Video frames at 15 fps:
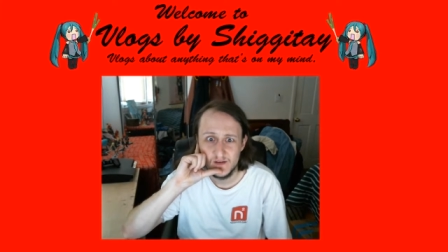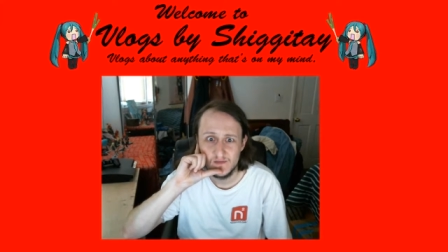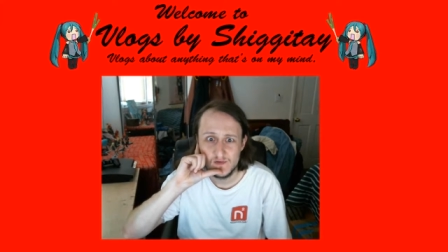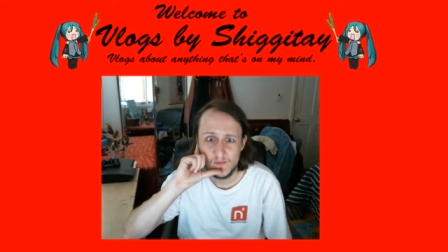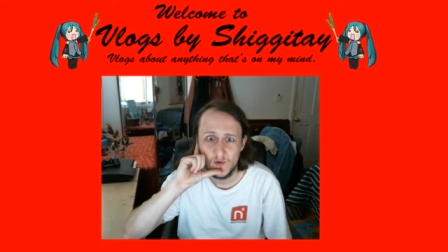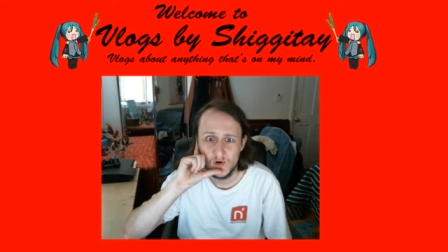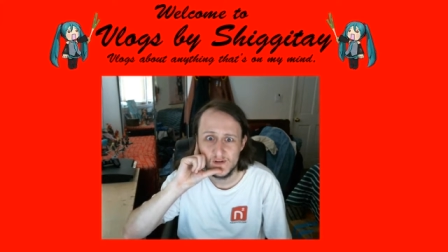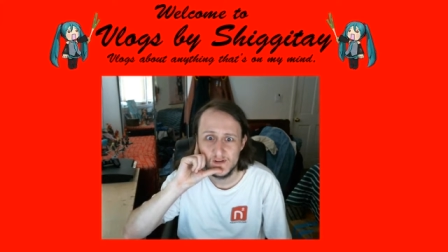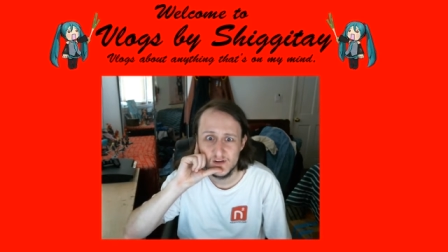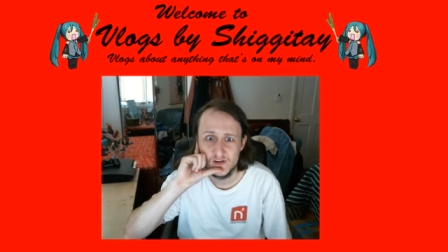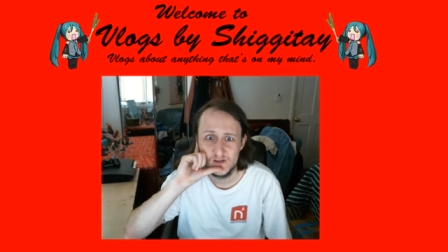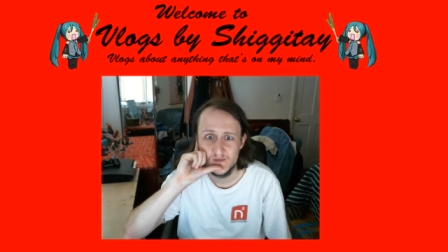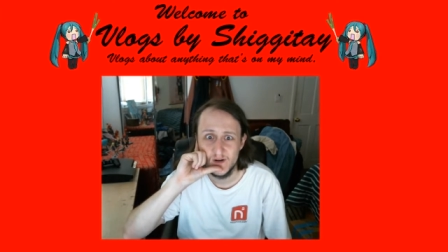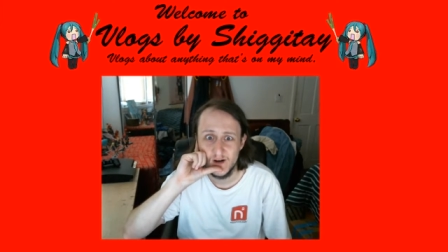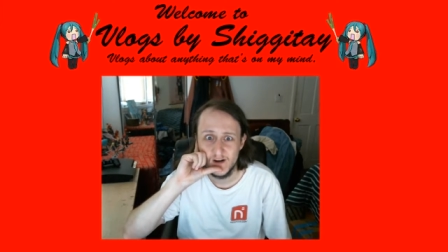reports are due
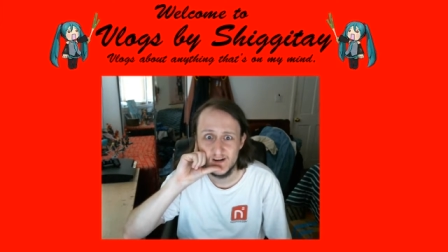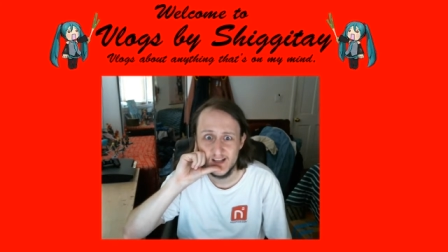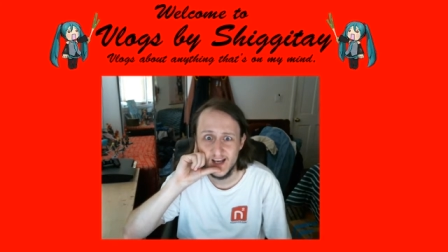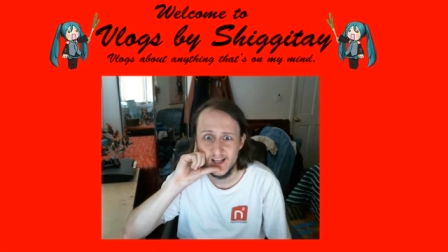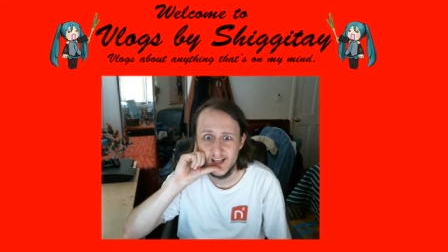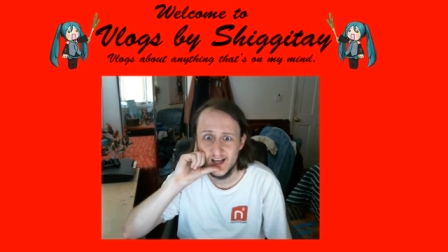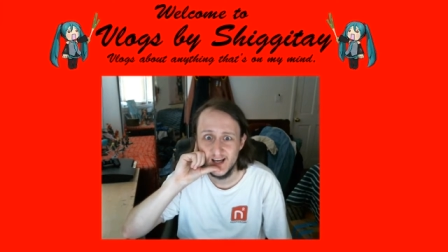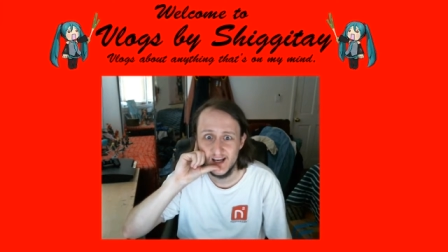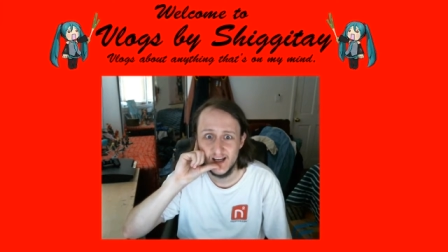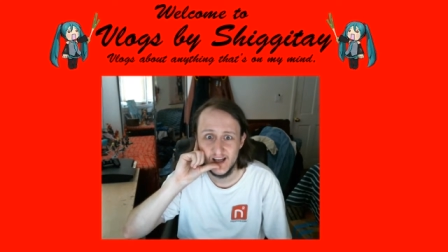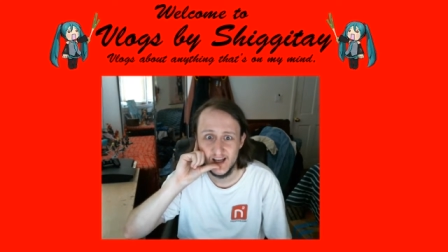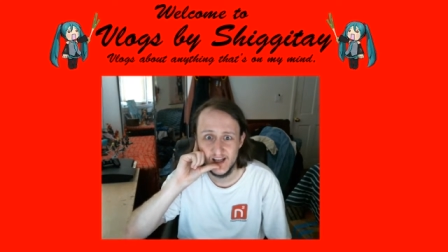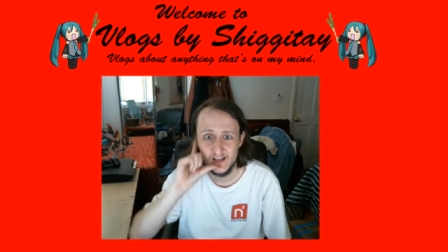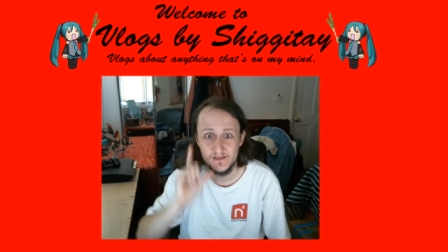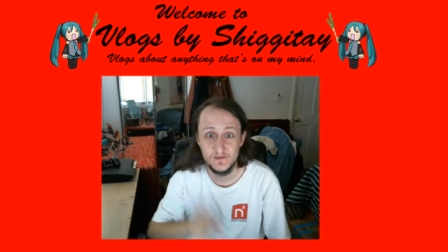tomorrow,
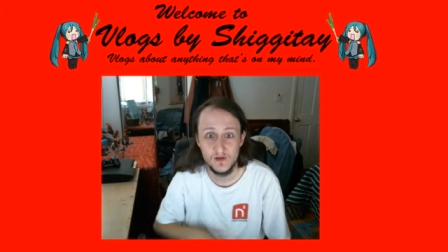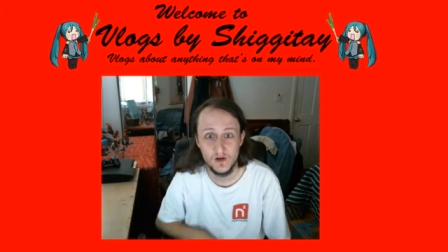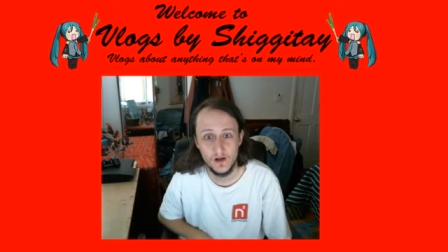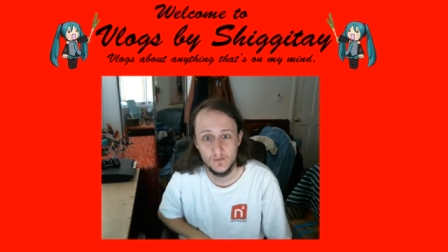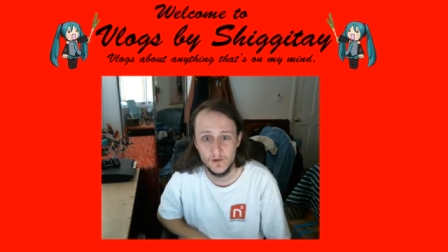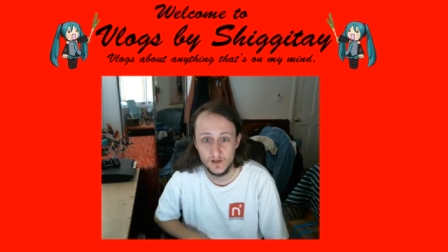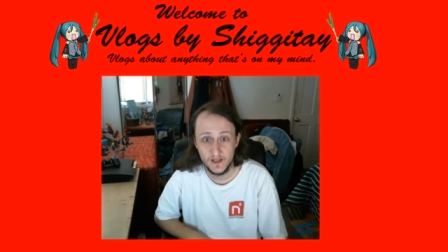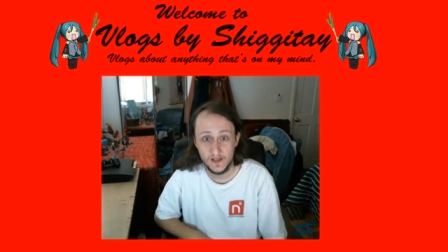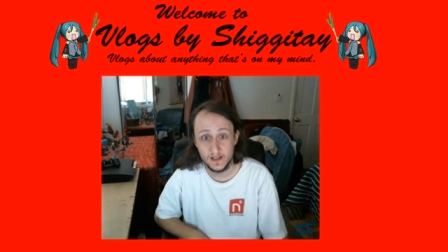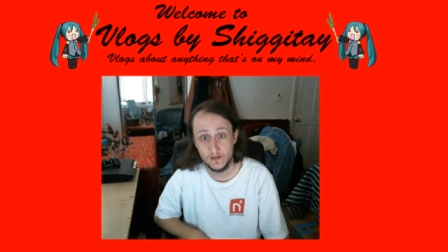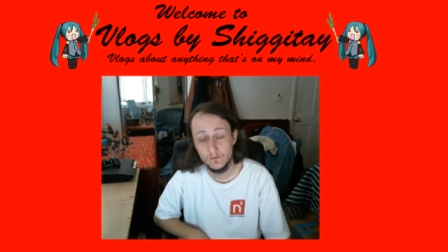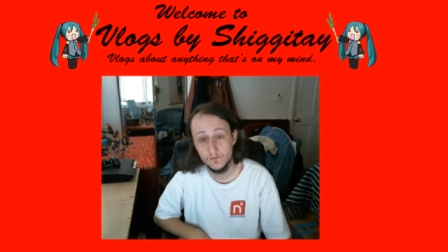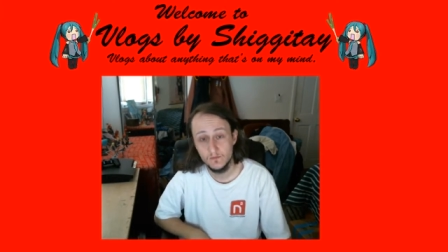and I'm all like,